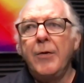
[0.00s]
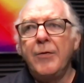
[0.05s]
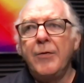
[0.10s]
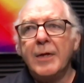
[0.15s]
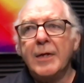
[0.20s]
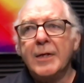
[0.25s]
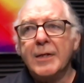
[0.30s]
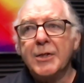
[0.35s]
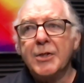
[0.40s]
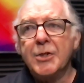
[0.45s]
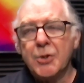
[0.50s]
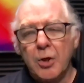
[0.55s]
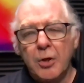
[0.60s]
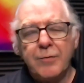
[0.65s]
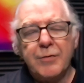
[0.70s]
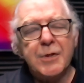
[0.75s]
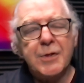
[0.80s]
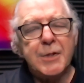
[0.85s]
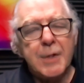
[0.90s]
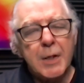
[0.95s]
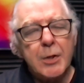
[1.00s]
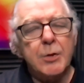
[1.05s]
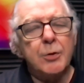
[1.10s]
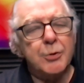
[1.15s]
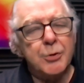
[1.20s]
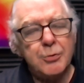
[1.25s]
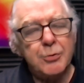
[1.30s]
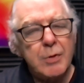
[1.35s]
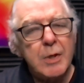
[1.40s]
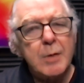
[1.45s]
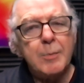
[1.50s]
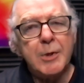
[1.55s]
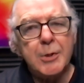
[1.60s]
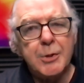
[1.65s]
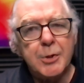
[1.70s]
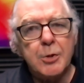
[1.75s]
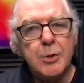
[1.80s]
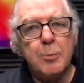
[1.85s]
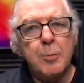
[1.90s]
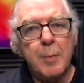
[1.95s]
that the service that you're streaming
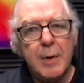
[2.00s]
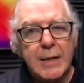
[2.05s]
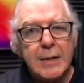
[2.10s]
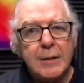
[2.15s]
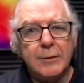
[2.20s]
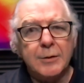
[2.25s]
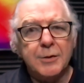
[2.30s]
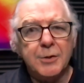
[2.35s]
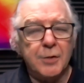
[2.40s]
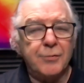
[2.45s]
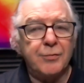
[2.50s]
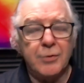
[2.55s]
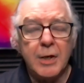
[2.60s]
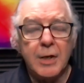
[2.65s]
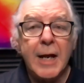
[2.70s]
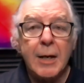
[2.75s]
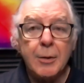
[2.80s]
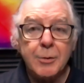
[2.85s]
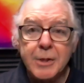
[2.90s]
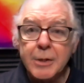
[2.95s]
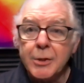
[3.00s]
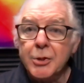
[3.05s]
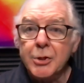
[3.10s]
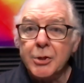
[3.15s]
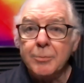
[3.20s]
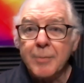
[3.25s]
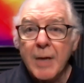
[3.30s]
to may suffer an outage.